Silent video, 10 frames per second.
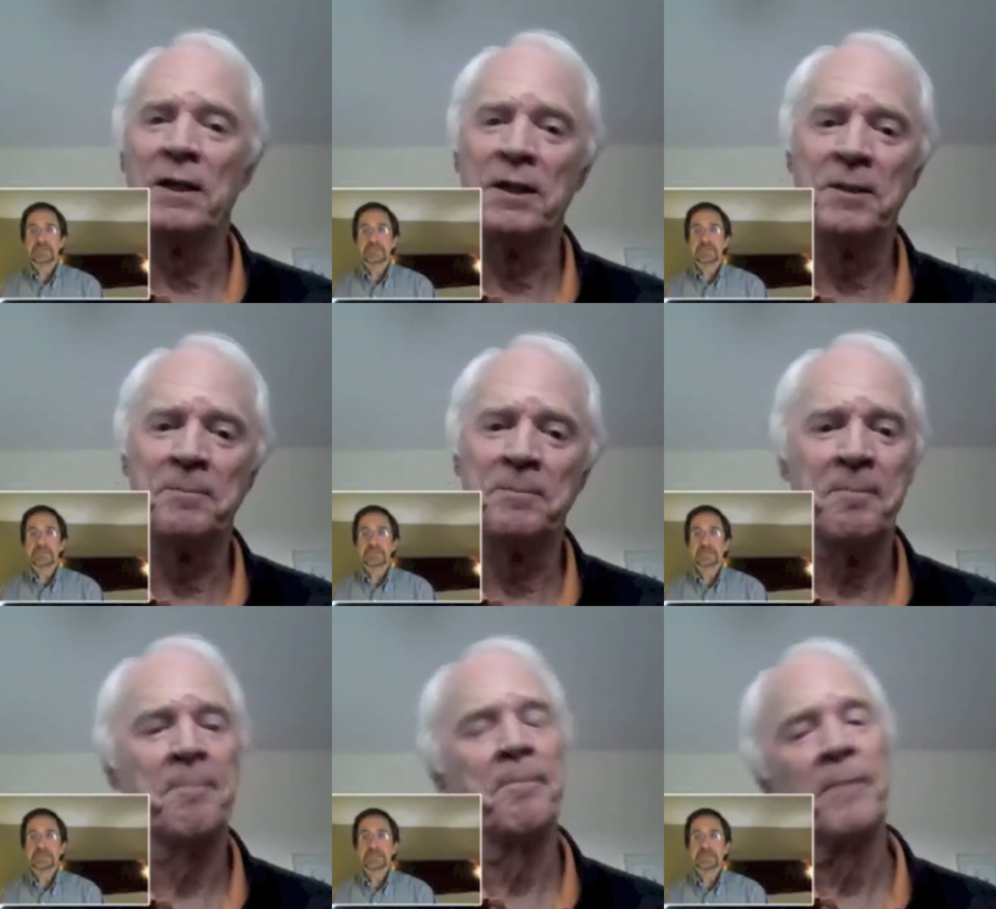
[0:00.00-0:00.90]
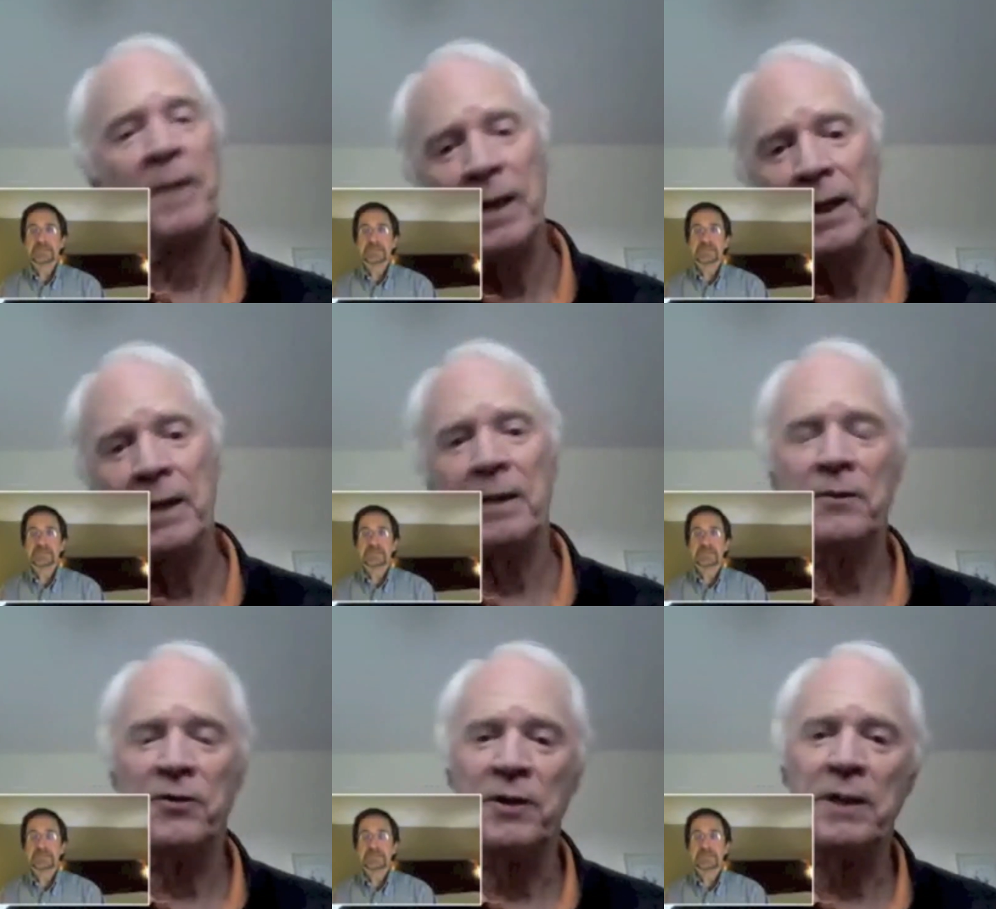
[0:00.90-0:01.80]
Speaker 1: Um, it,
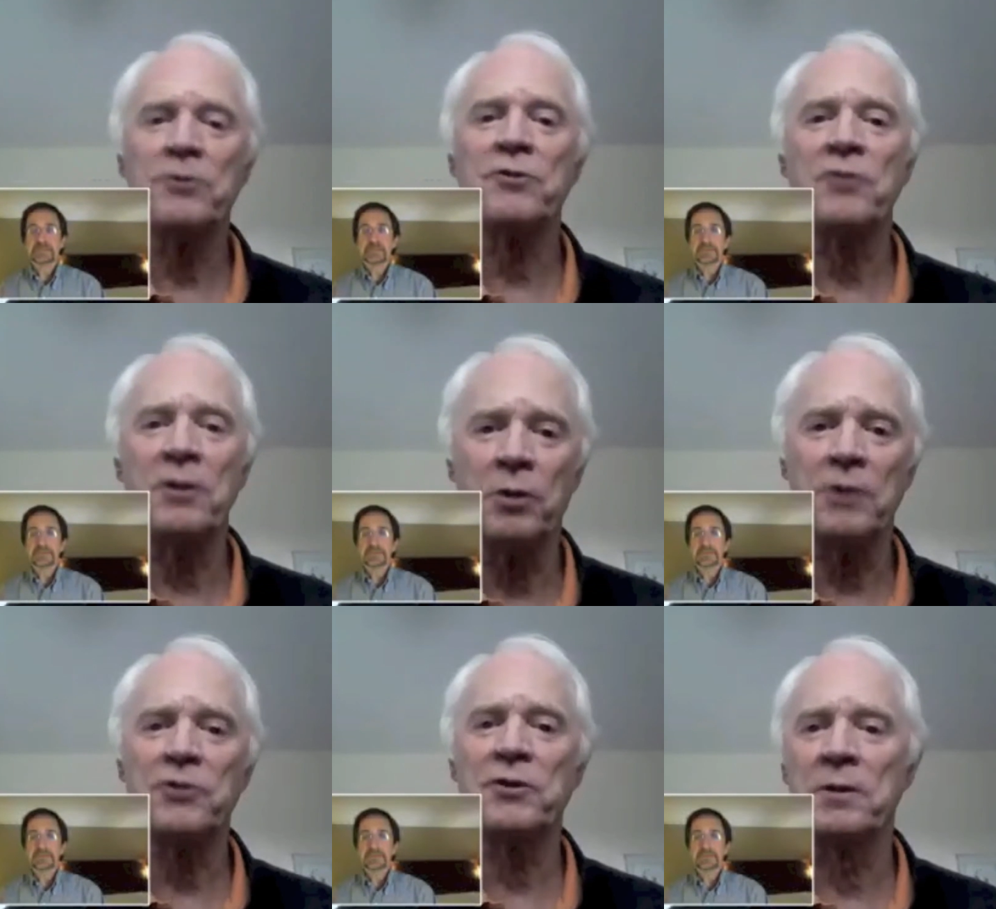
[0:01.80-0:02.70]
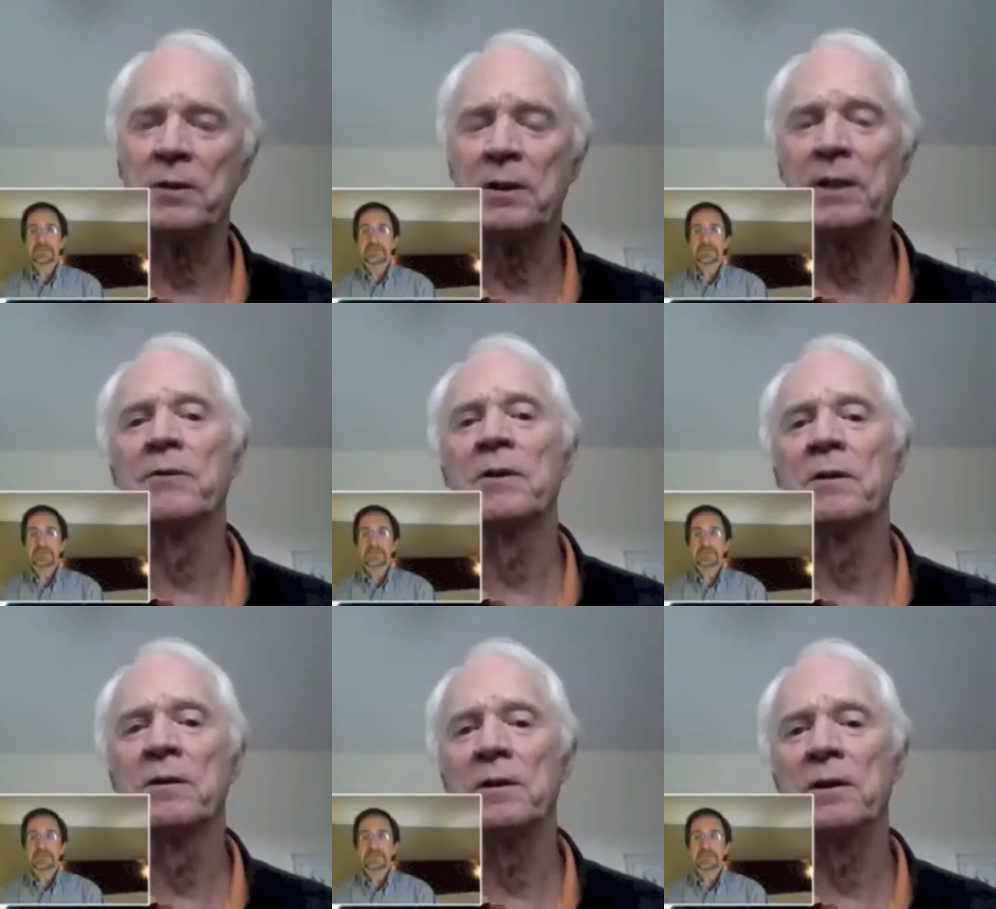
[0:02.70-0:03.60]
it's an interesting question
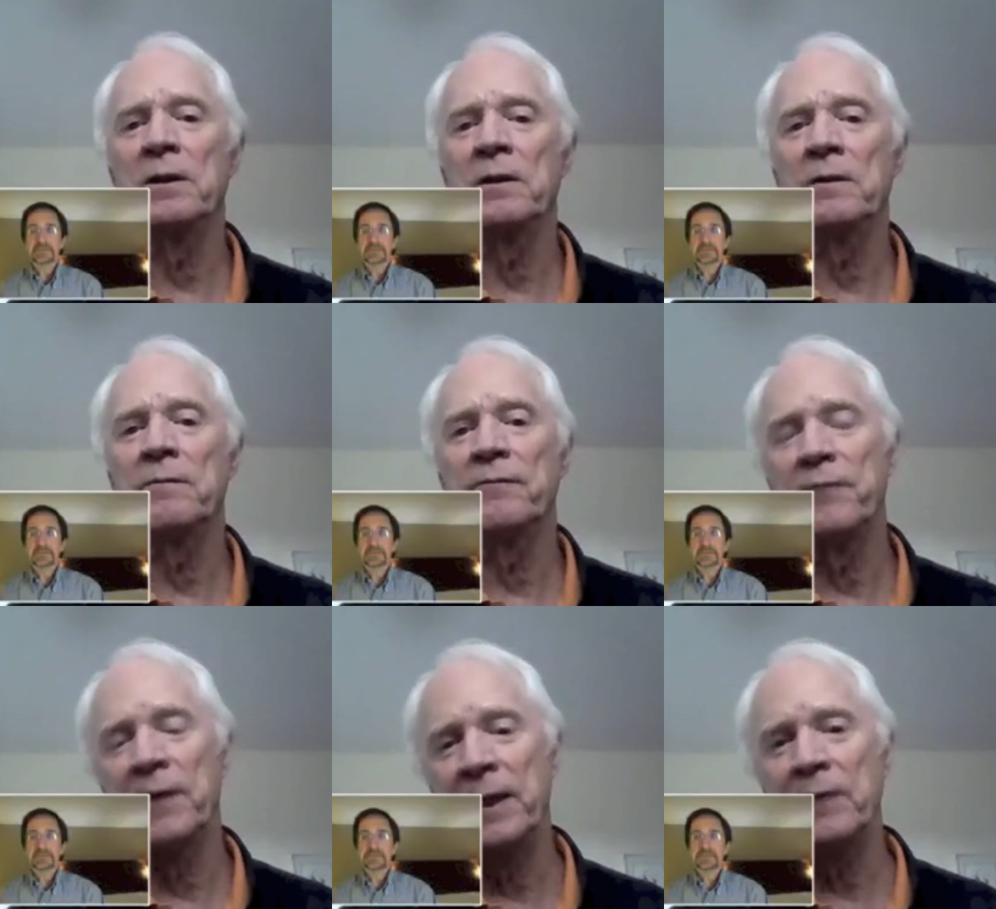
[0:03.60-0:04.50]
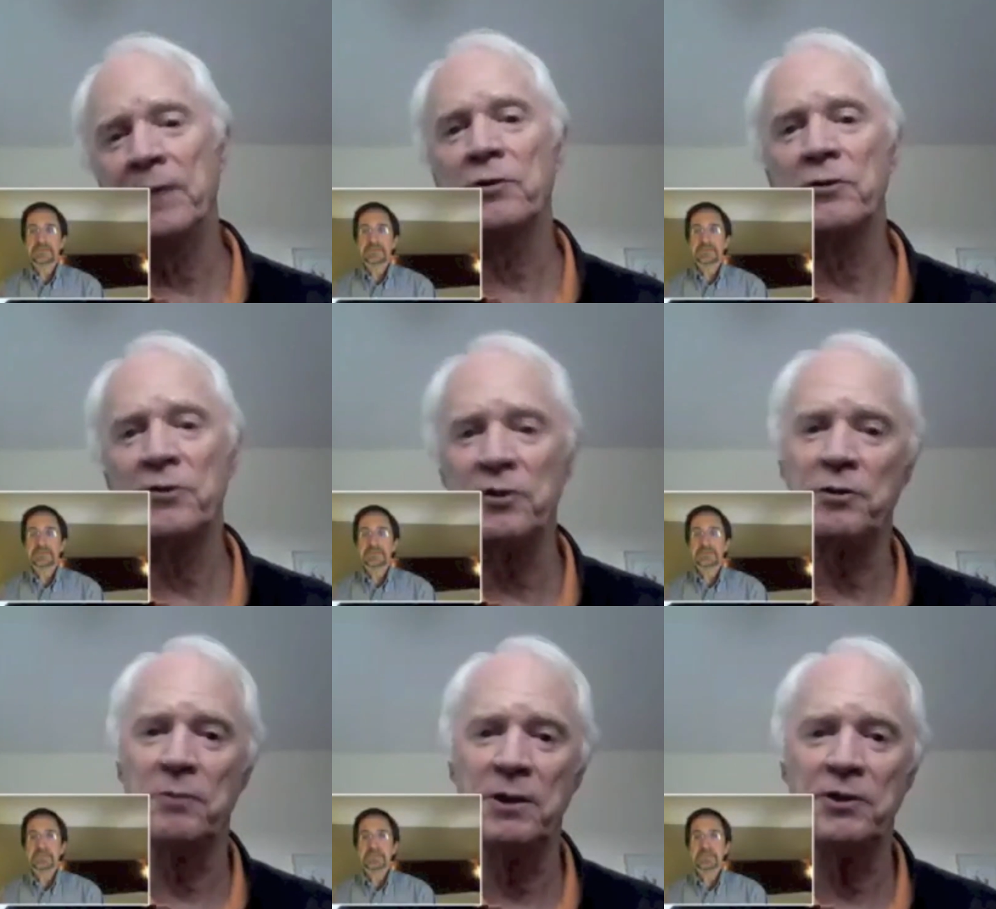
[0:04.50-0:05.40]
given the financial
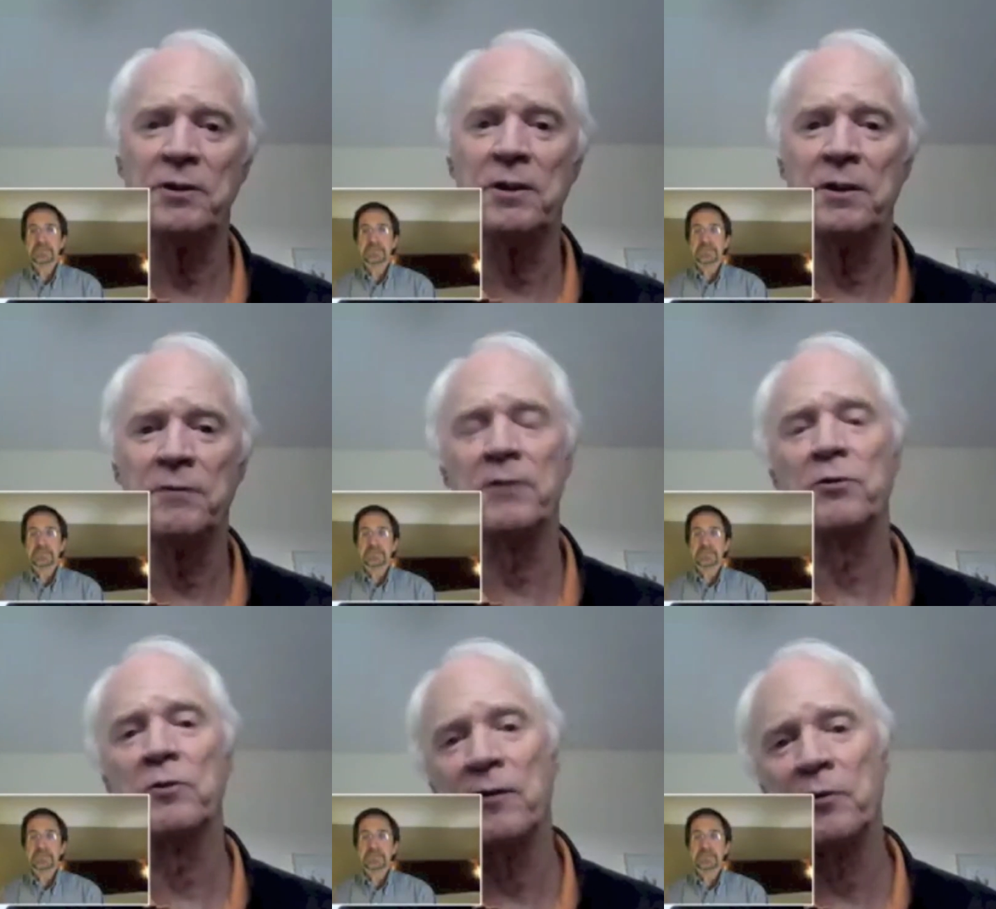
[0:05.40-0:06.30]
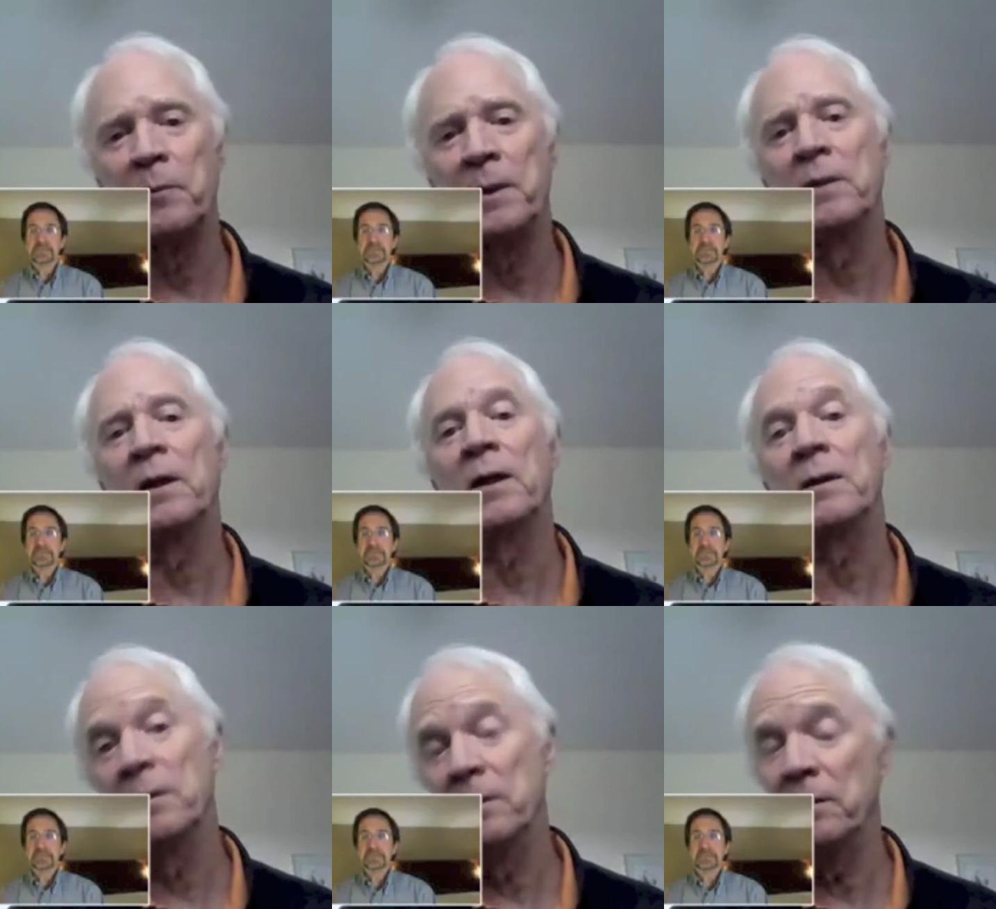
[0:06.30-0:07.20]
situation in the federal government, not